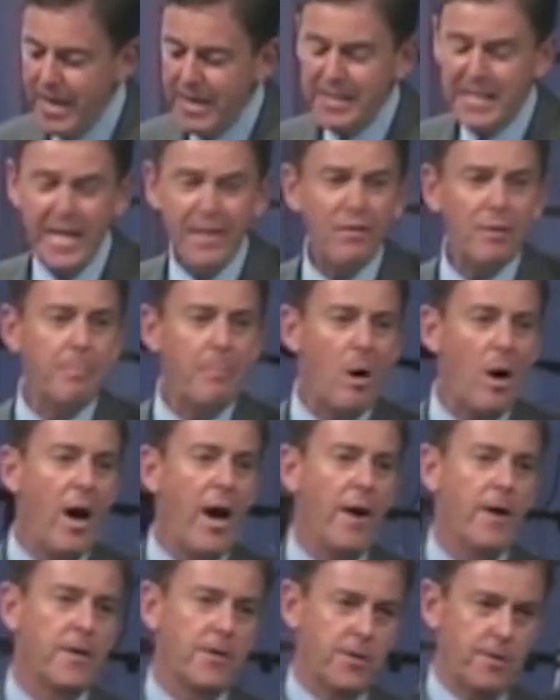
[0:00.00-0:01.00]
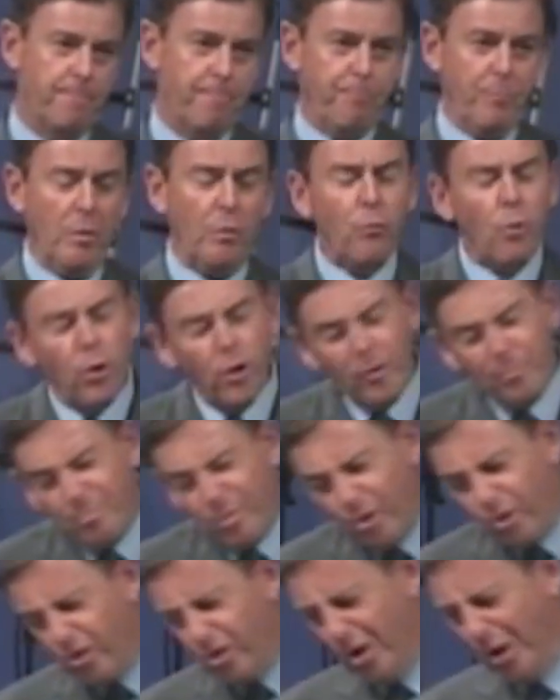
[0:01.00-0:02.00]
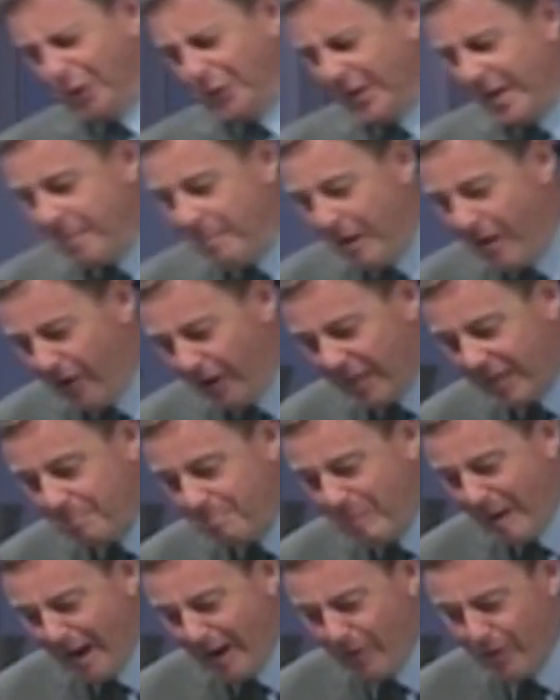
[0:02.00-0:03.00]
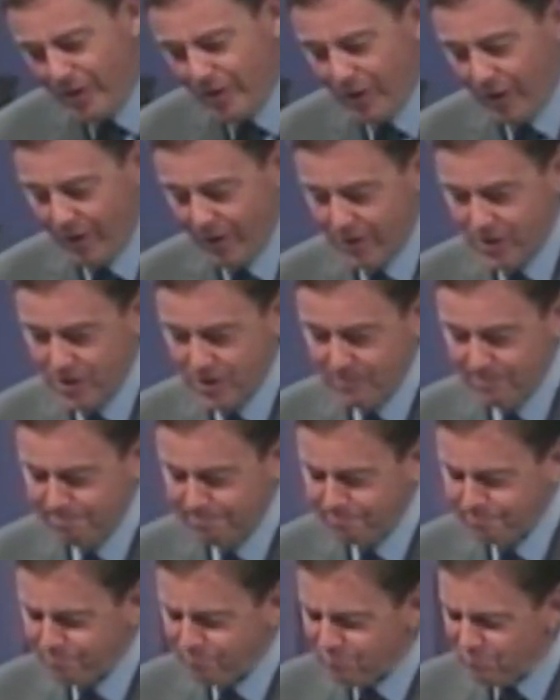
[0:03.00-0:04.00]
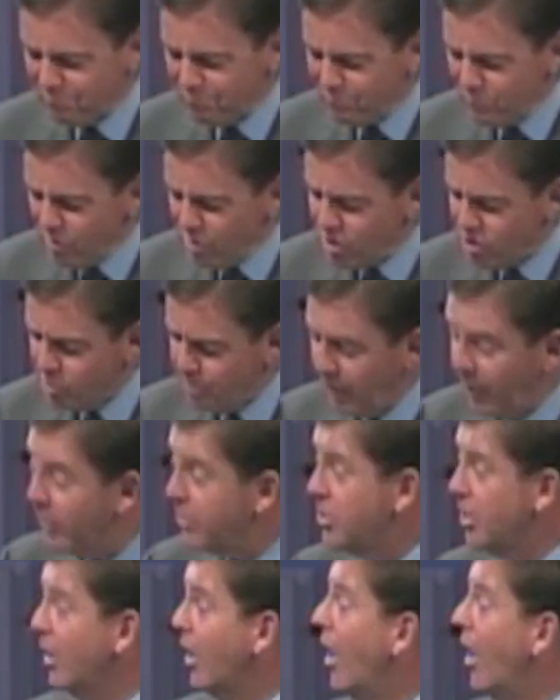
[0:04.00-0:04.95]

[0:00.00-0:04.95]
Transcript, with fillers: David Myers wrote a book called The American Paradox. Spiritual